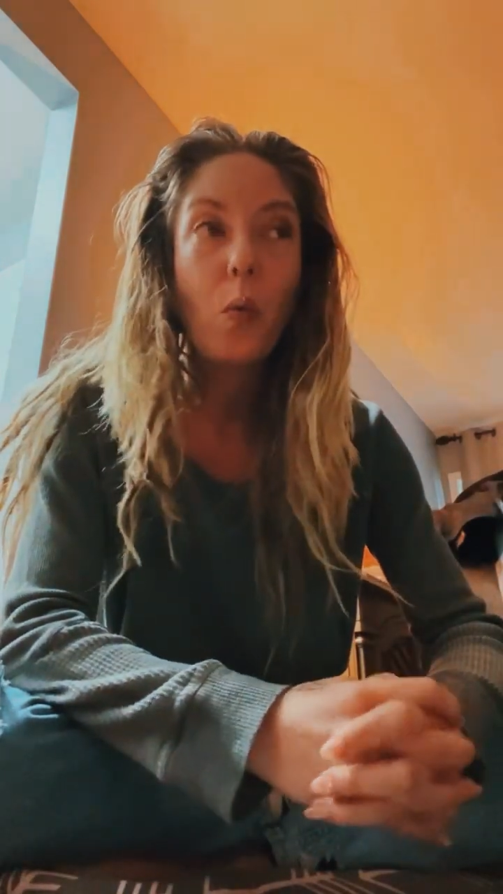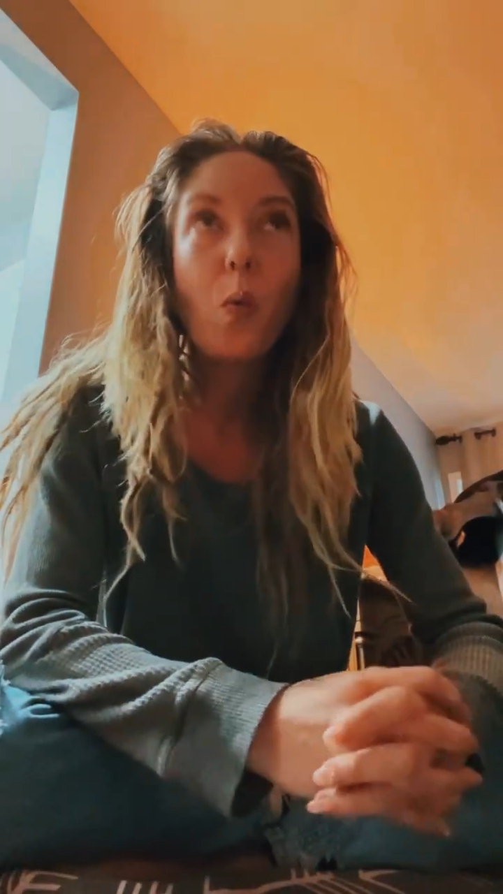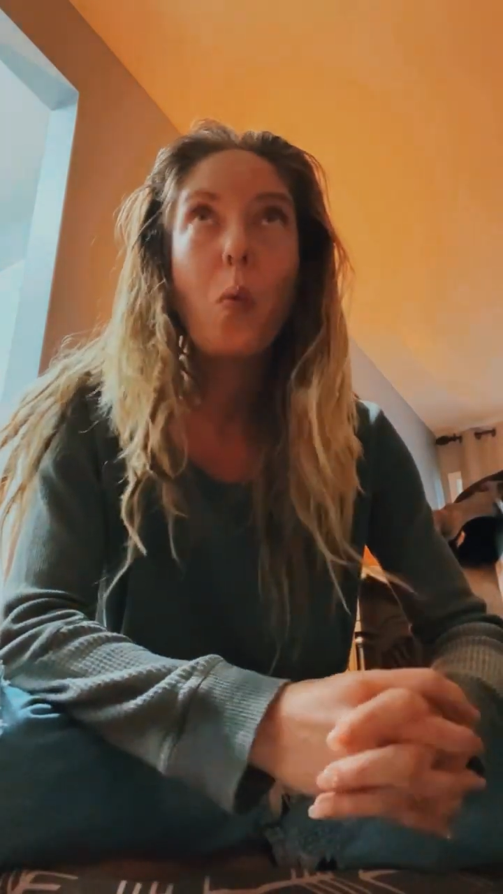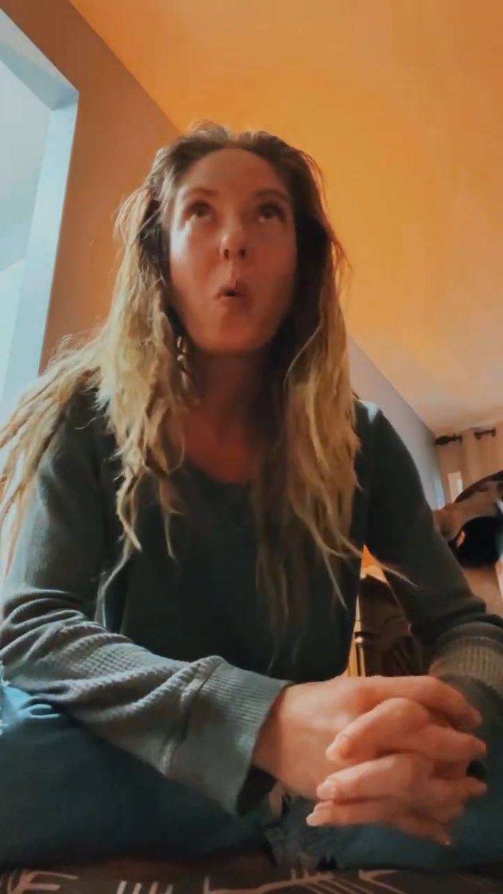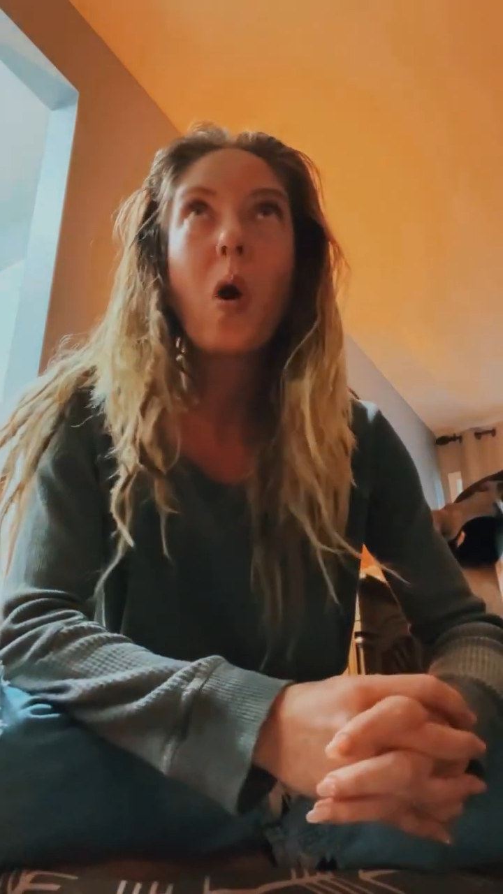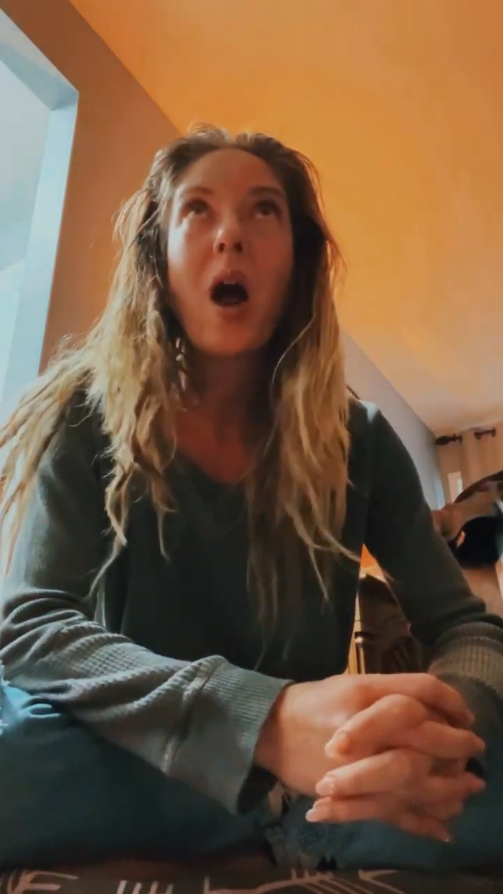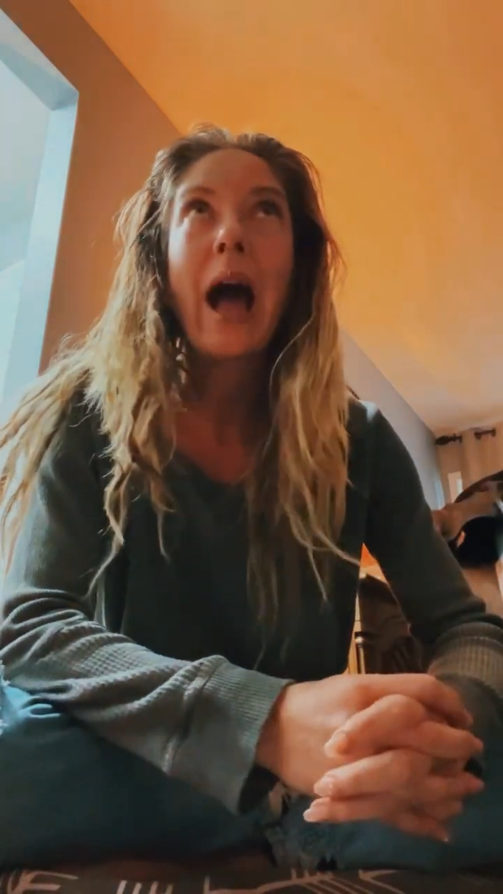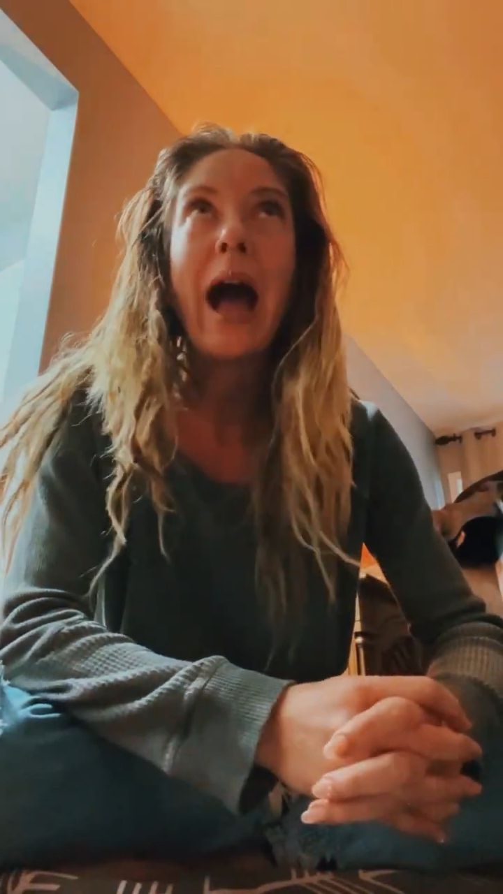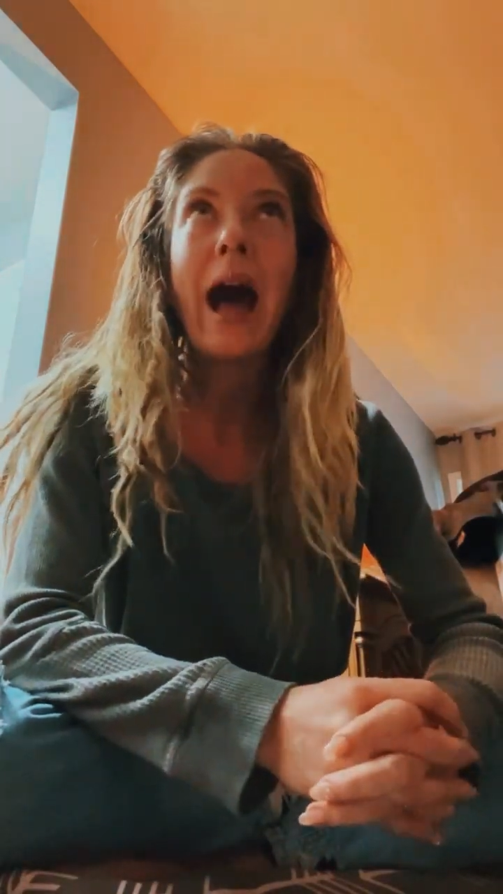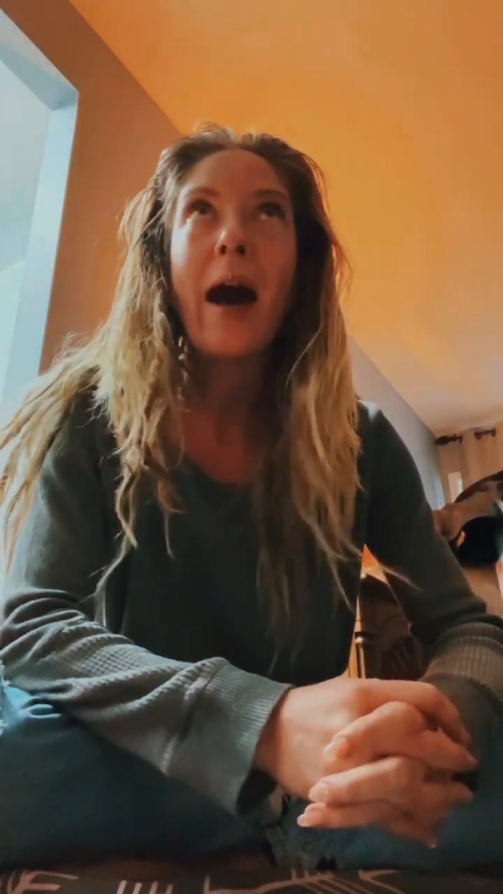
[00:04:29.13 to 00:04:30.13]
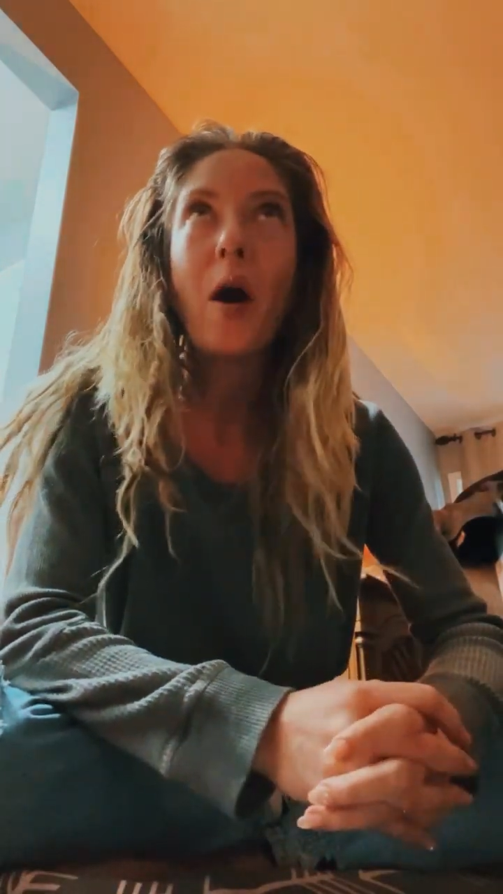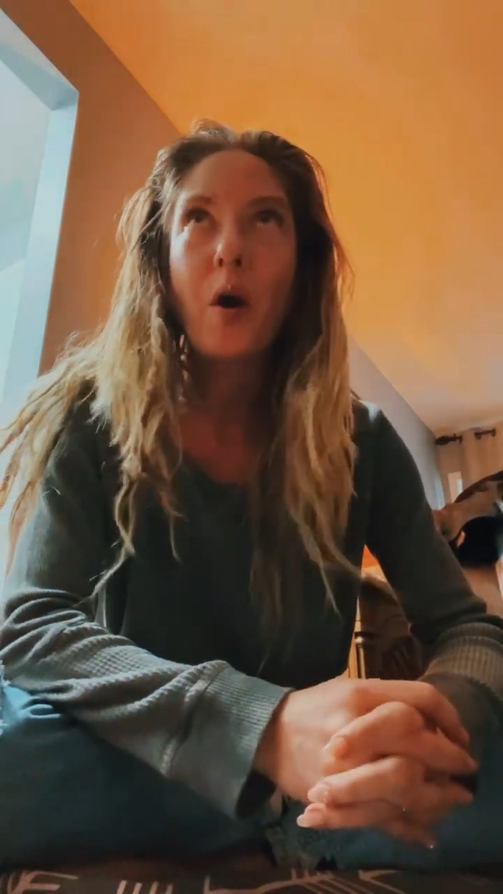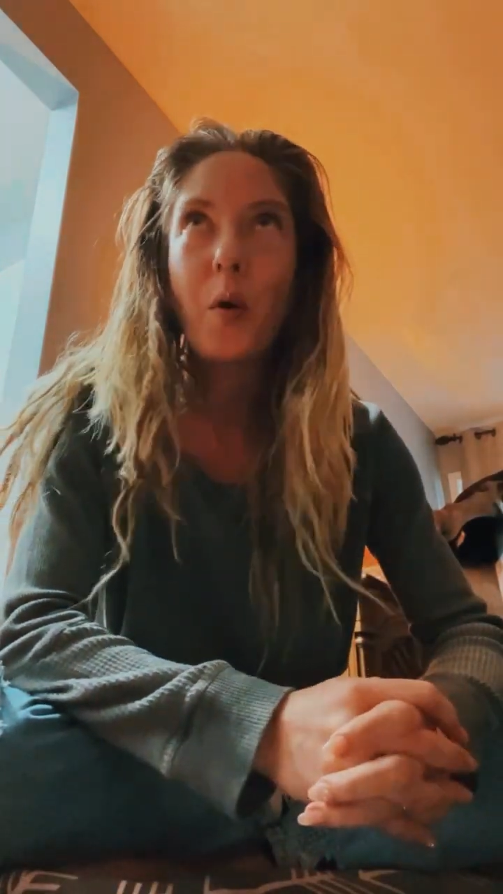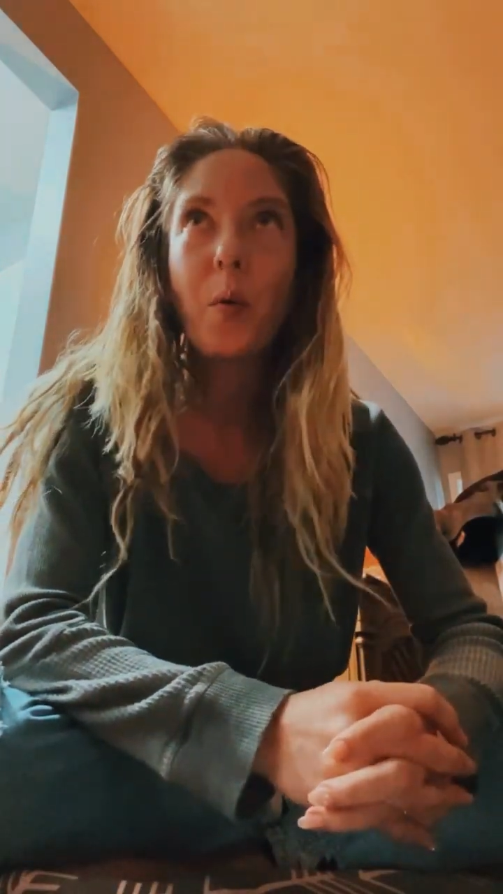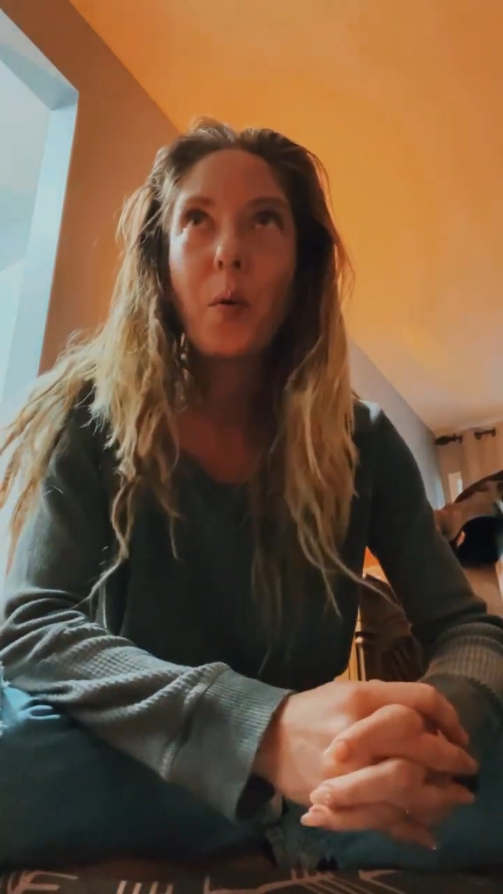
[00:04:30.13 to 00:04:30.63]

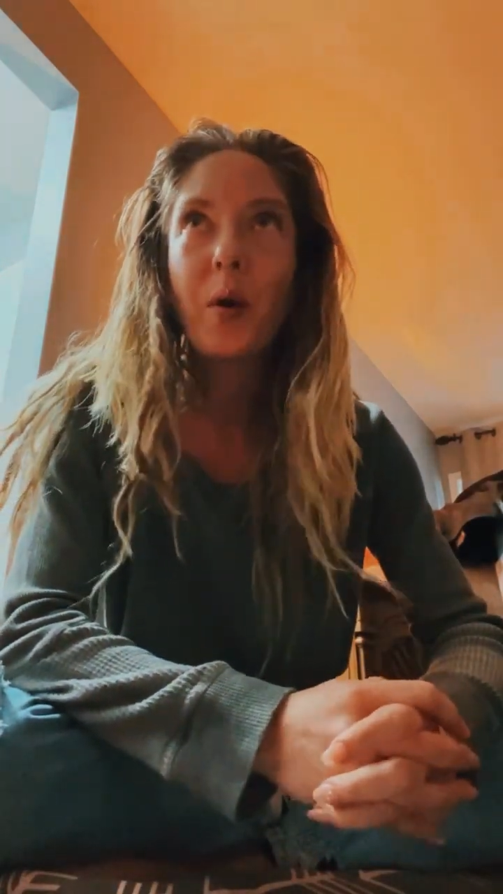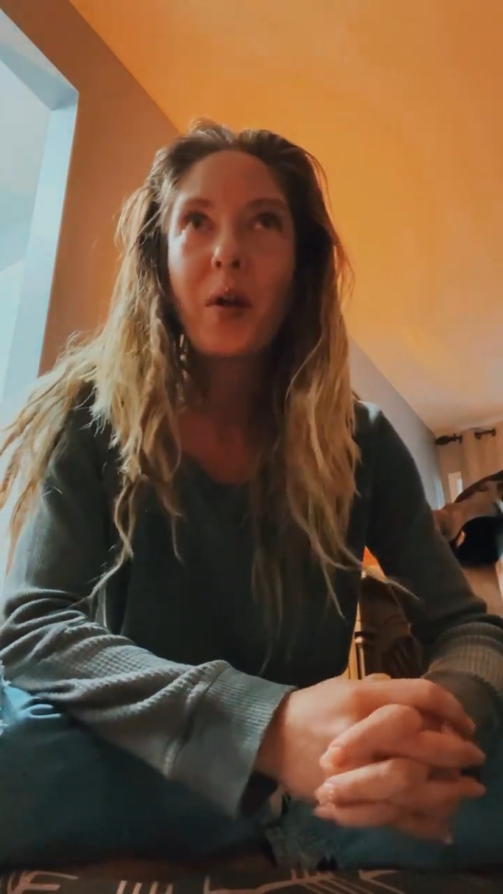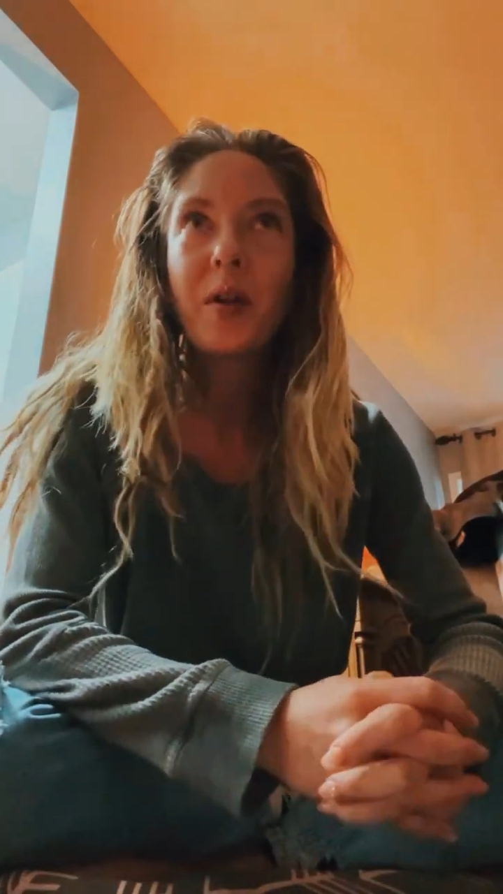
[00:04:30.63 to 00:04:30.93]
wow,